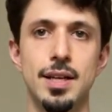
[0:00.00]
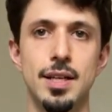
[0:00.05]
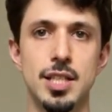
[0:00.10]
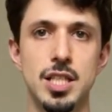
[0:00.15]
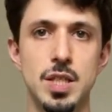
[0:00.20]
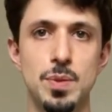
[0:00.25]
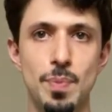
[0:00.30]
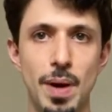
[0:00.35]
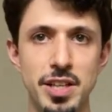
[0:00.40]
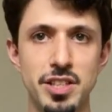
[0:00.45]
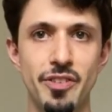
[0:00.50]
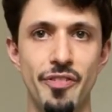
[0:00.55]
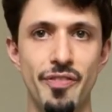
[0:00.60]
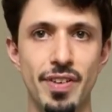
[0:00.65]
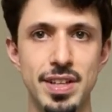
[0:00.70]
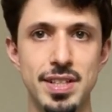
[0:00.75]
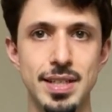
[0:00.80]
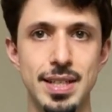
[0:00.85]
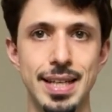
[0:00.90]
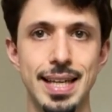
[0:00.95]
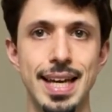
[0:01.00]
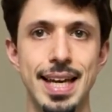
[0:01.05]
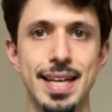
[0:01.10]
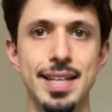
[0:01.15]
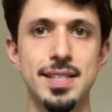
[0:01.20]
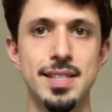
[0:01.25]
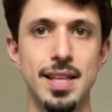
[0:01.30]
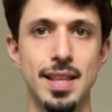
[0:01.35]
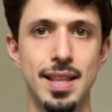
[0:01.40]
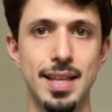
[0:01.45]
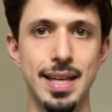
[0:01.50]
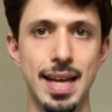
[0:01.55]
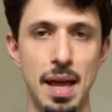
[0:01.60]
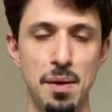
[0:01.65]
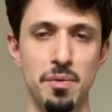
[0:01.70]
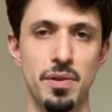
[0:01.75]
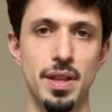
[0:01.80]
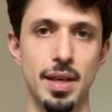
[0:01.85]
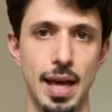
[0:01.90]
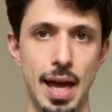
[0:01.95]
Specificity is the
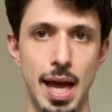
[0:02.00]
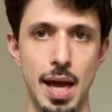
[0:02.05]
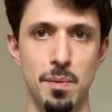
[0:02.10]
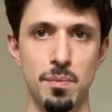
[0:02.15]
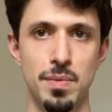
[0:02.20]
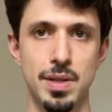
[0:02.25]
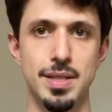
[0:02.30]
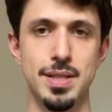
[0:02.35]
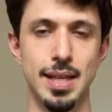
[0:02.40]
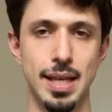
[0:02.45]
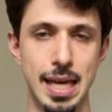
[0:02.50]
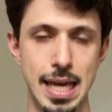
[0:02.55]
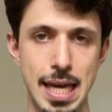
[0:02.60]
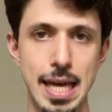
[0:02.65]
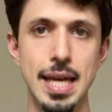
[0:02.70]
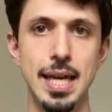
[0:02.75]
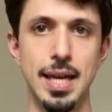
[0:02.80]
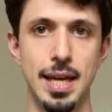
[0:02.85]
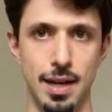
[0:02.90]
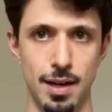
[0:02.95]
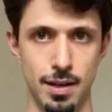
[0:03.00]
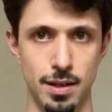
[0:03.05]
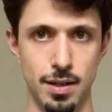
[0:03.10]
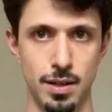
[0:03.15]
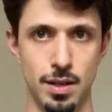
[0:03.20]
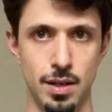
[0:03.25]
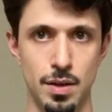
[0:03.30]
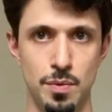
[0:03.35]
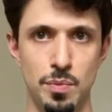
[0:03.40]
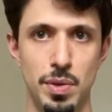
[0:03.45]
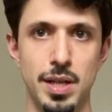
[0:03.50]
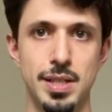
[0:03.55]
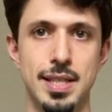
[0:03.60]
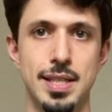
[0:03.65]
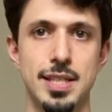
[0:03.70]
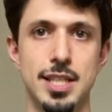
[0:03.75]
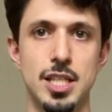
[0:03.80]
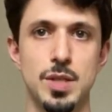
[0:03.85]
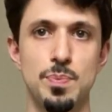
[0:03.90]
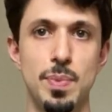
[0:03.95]
name of the game. It's the key here because
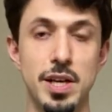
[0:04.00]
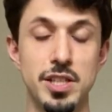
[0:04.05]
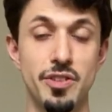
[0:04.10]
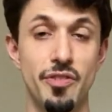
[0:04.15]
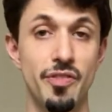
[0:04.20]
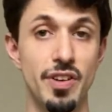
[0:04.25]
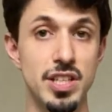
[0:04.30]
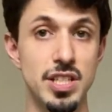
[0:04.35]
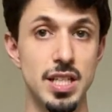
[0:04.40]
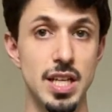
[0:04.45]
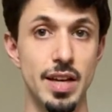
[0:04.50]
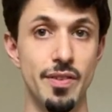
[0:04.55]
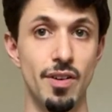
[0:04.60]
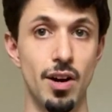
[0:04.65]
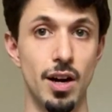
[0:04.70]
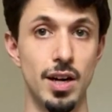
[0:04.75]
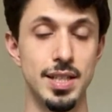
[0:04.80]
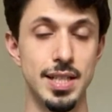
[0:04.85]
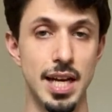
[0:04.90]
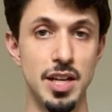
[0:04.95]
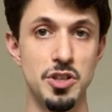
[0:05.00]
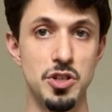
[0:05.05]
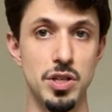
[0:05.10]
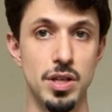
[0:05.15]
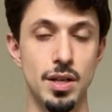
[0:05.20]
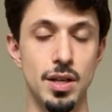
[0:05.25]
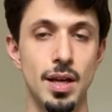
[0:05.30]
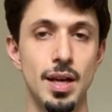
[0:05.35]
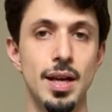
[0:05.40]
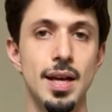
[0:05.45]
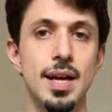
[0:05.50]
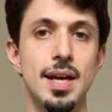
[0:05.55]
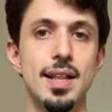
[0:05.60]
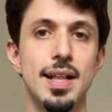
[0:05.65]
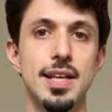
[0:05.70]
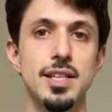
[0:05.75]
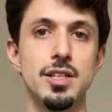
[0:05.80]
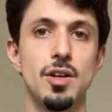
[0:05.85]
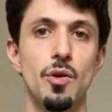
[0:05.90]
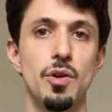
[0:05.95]
it's the specificity of our attention
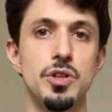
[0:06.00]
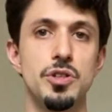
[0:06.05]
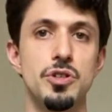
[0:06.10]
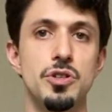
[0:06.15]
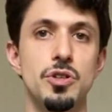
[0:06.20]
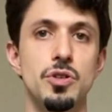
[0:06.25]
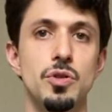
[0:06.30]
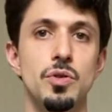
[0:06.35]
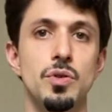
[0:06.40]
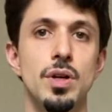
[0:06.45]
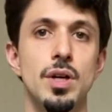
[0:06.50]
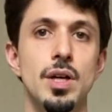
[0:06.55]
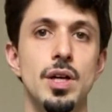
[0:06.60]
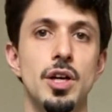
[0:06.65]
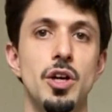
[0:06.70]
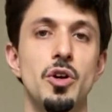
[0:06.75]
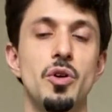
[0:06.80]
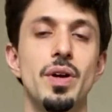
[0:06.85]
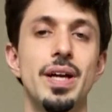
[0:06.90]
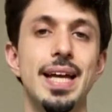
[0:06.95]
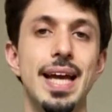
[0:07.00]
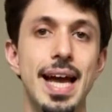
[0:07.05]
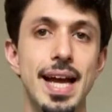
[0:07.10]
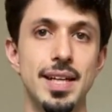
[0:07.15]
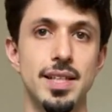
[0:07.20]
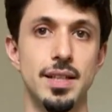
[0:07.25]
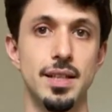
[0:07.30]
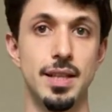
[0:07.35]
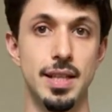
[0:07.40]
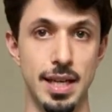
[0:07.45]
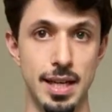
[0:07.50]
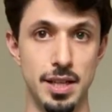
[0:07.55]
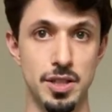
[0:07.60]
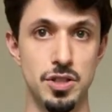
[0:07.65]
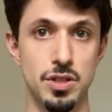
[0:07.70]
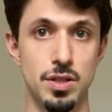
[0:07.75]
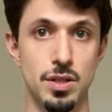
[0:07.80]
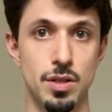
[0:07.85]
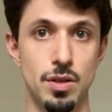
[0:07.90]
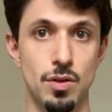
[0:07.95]
that's going to create
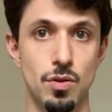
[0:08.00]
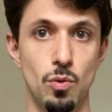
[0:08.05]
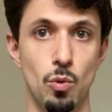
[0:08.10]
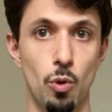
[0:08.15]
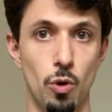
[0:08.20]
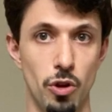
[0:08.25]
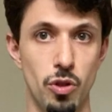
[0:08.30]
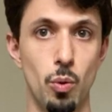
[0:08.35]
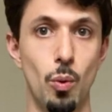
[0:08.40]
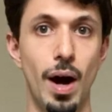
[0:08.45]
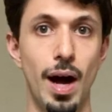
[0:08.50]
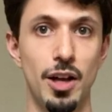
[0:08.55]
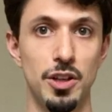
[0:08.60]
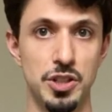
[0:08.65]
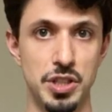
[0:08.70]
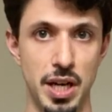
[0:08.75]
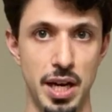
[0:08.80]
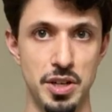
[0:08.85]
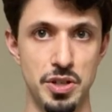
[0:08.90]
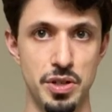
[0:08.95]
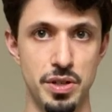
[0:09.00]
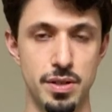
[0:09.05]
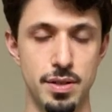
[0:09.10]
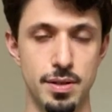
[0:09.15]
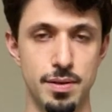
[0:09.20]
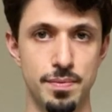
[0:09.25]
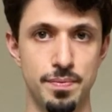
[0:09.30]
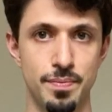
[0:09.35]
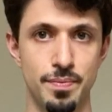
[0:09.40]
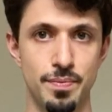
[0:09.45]
these worthwhile changes.